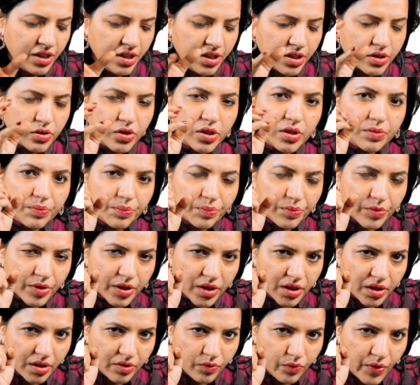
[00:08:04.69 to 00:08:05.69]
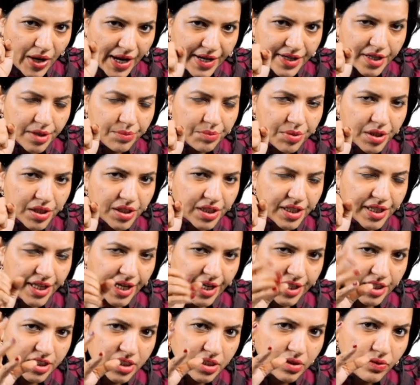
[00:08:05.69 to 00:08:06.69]
So in Vandenberg
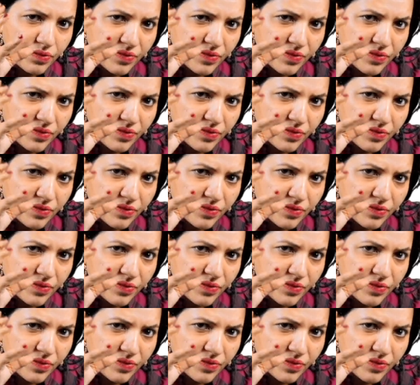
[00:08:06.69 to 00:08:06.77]
reaction,